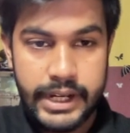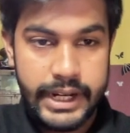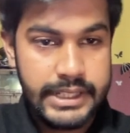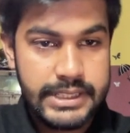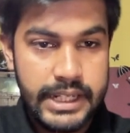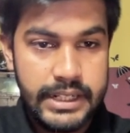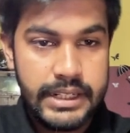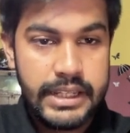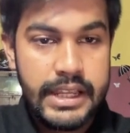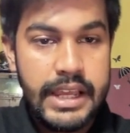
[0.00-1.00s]
It is done.
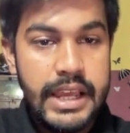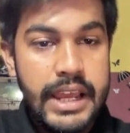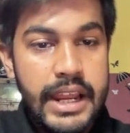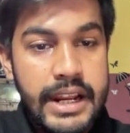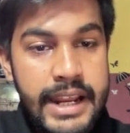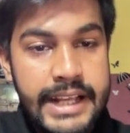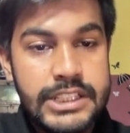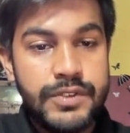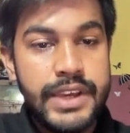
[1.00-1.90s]
Next,